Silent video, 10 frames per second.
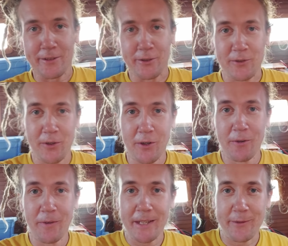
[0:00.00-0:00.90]
So
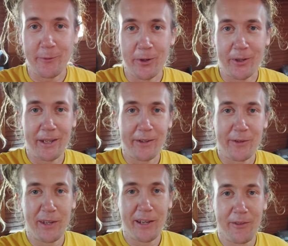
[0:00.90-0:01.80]
Sohvi is working
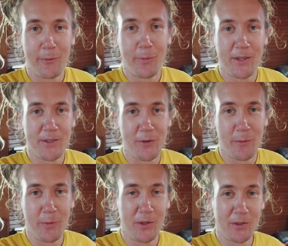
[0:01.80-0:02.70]
on the other parts of
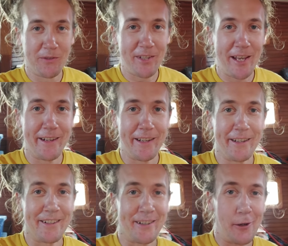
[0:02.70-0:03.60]
the boat, sanding
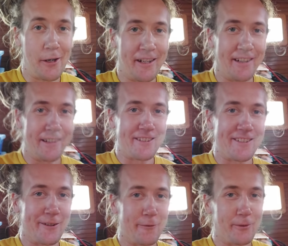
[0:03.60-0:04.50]
and grinding, and it's
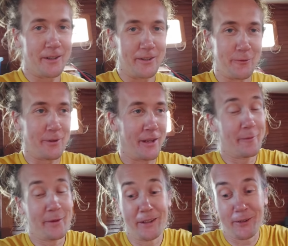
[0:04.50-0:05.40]
kind of hard to
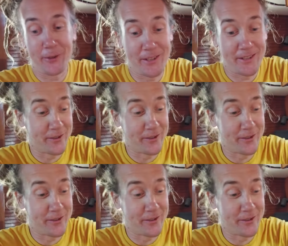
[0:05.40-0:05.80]
film here because it's